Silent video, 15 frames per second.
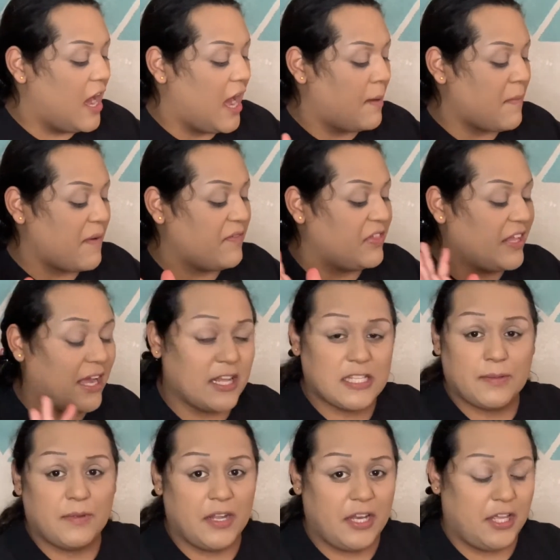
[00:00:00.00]
Everything
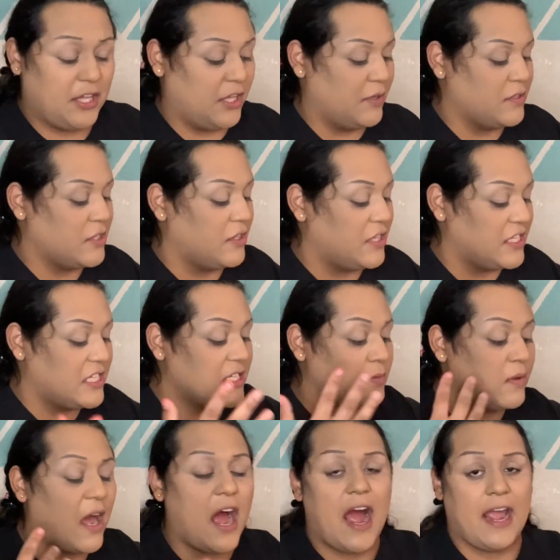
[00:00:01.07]
else I'm going to use. So this is
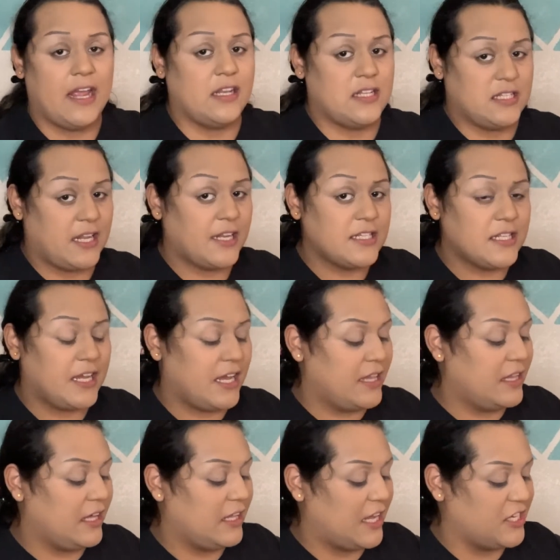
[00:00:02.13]
what I decided to get in
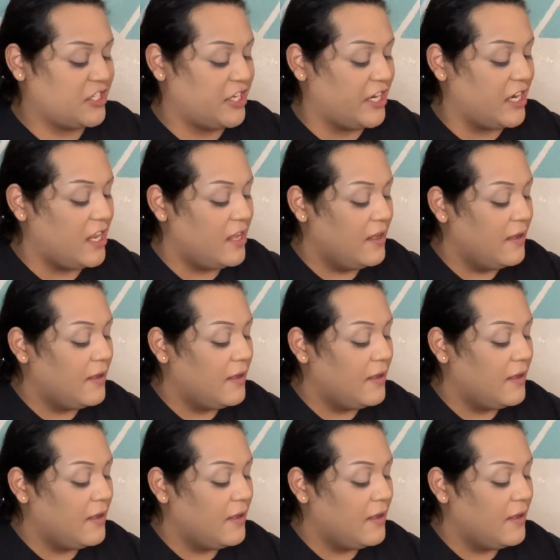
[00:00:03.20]
the collection.